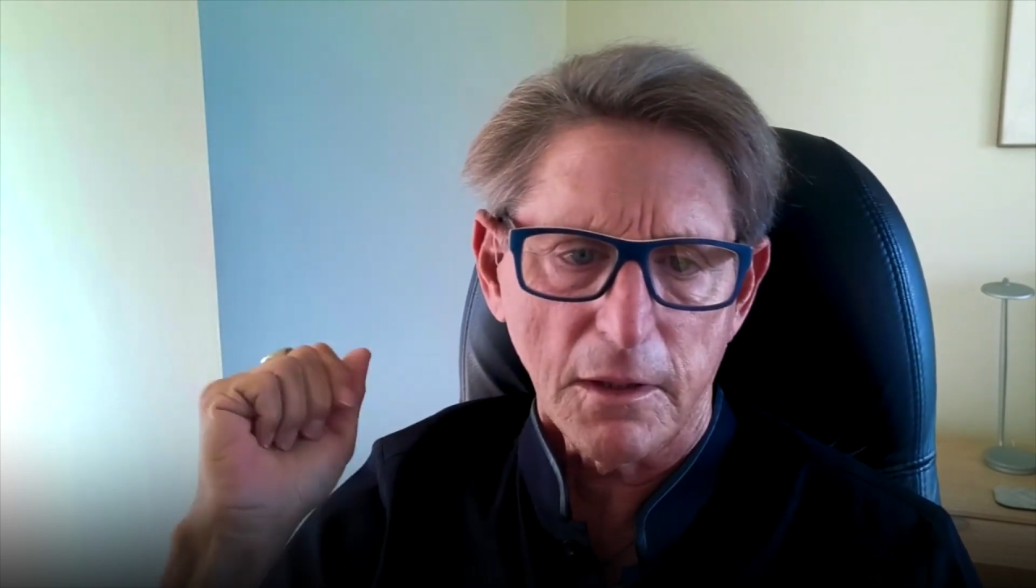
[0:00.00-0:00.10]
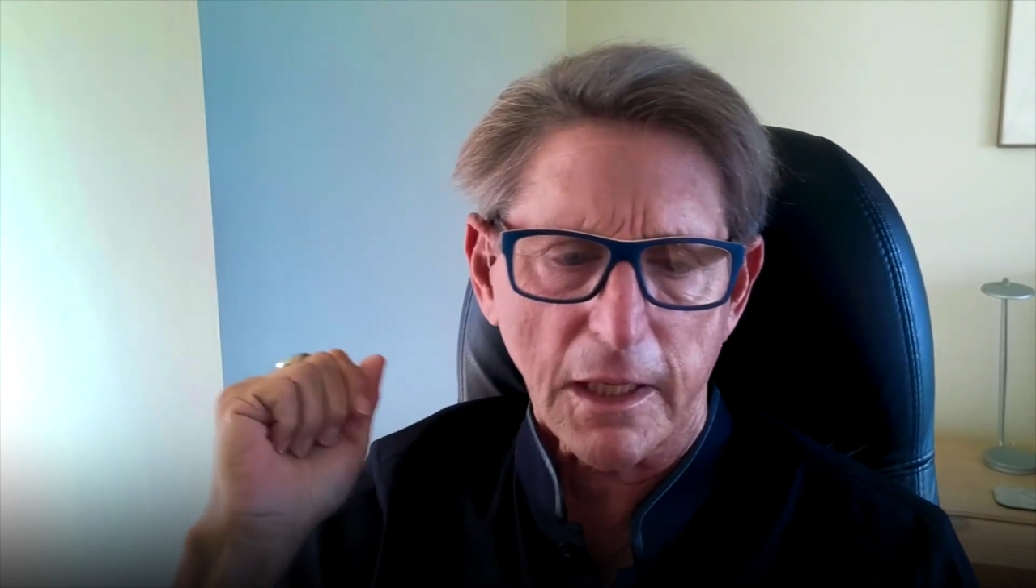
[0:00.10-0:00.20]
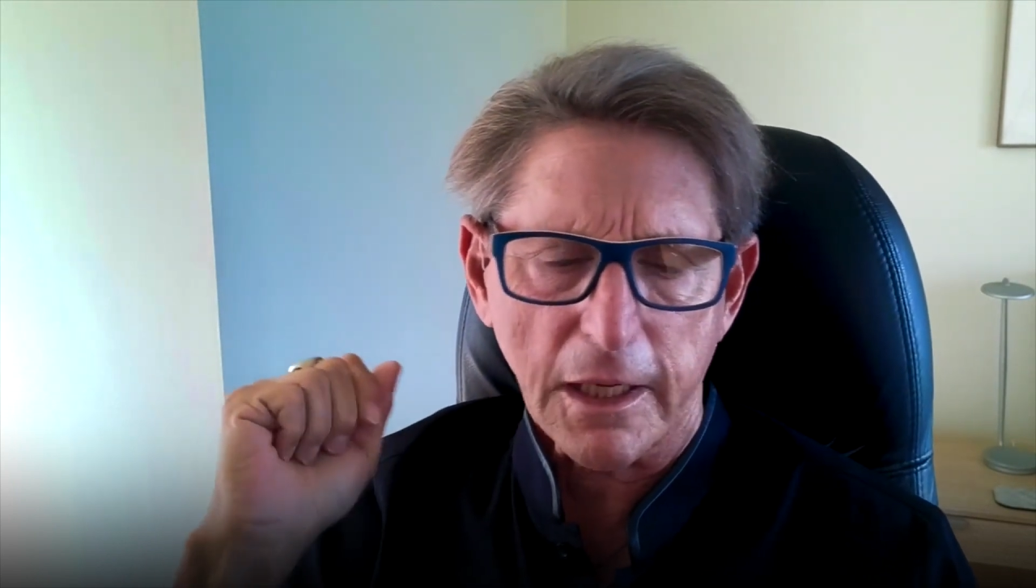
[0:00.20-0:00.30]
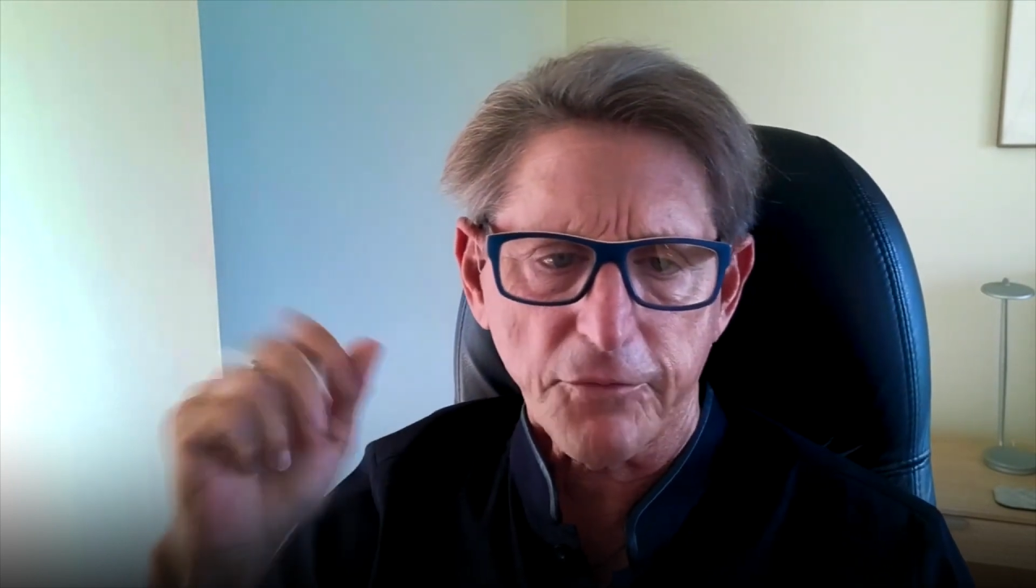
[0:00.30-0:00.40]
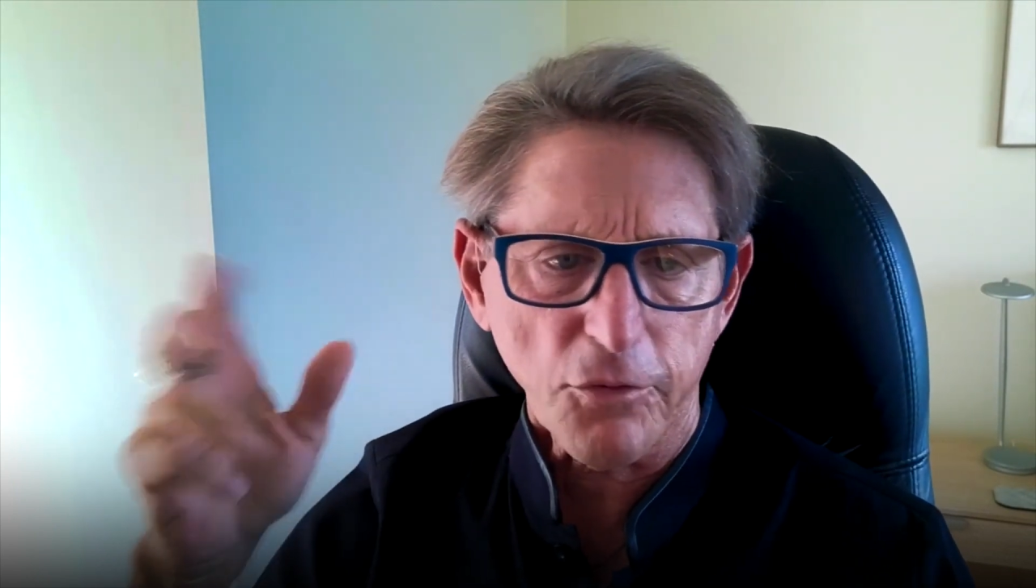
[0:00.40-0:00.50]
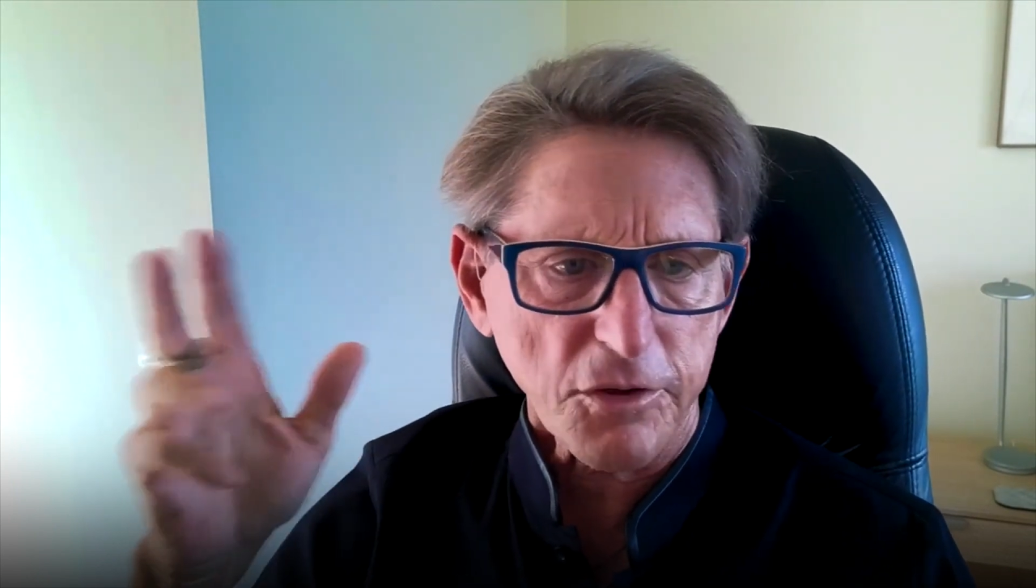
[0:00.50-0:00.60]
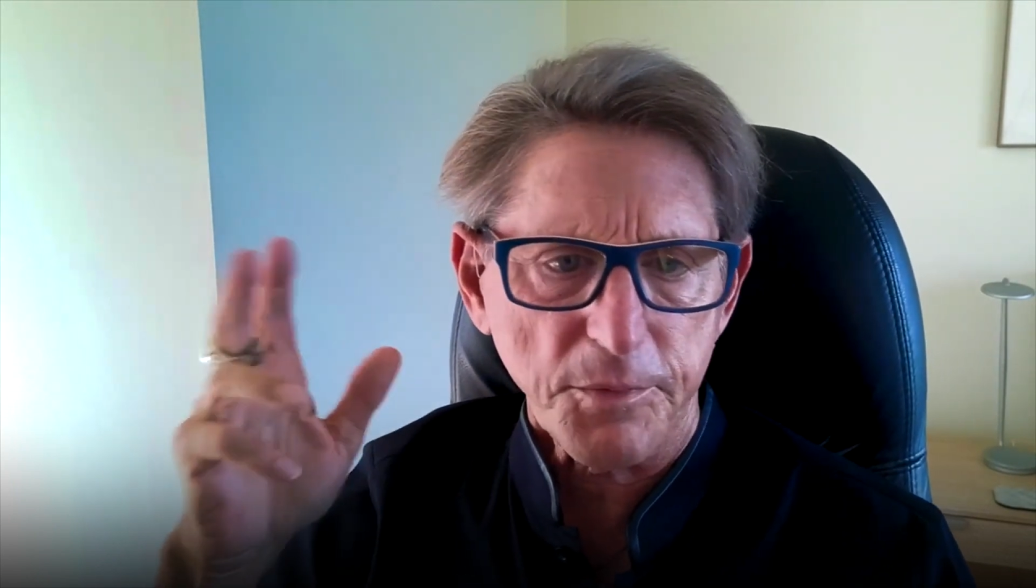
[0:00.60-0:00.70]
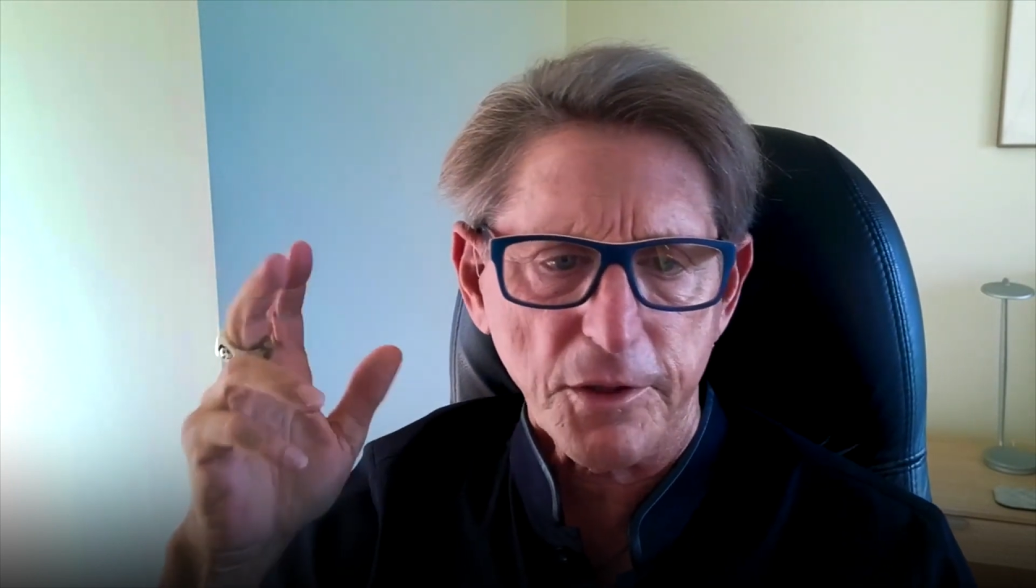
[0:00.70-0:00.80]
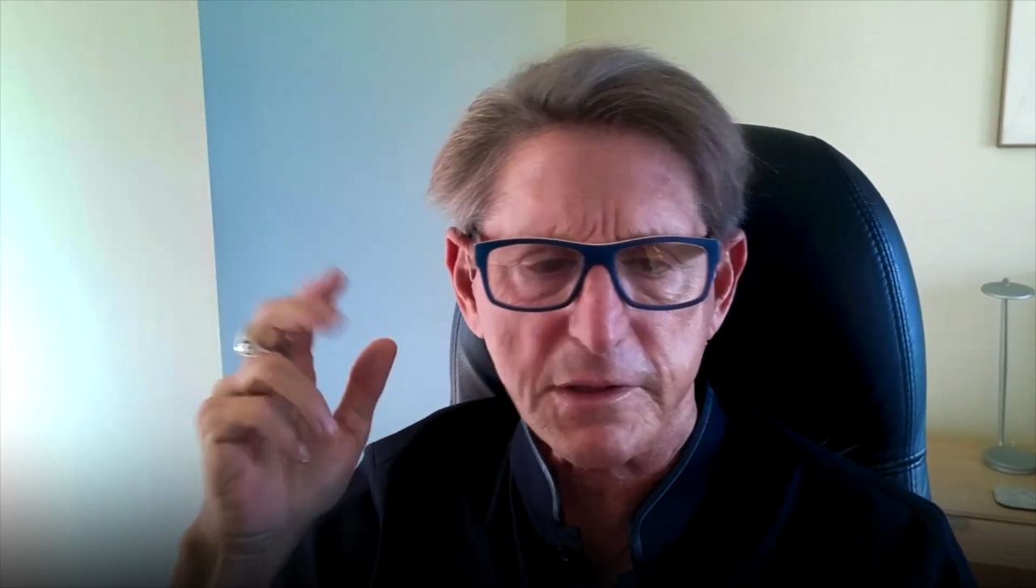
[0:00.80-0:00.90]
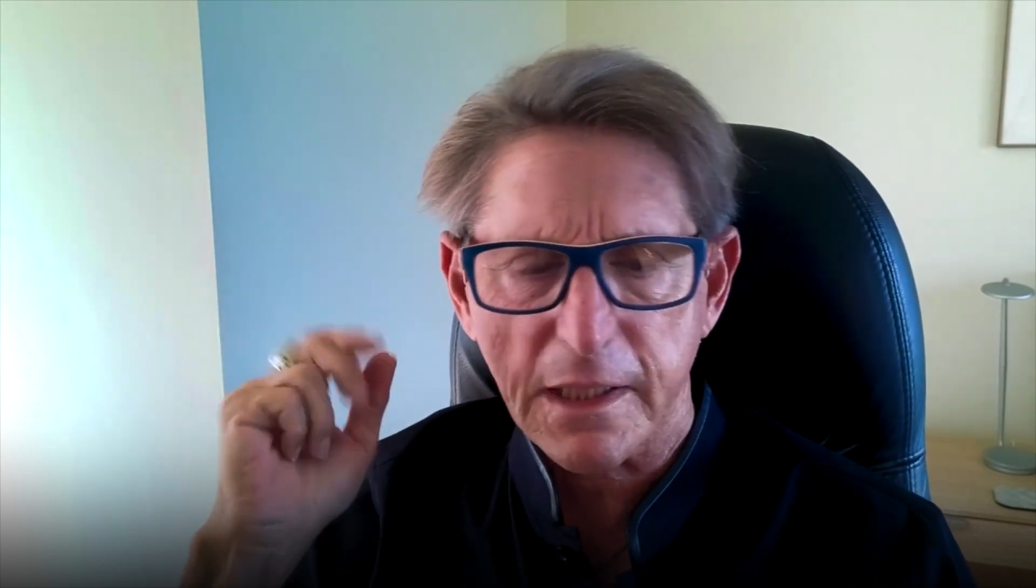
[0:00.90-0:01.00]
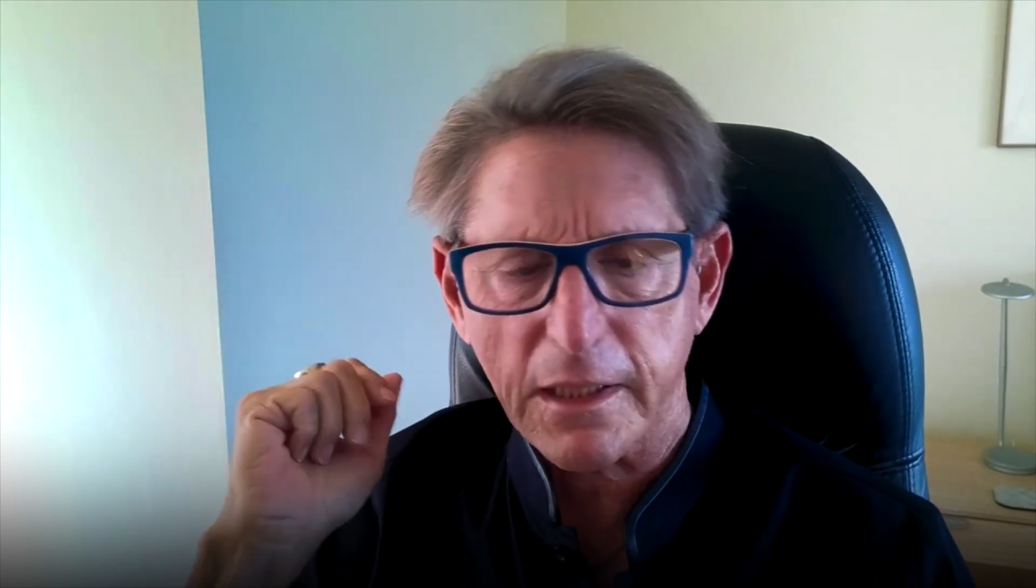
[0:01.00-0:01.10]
I have worth because I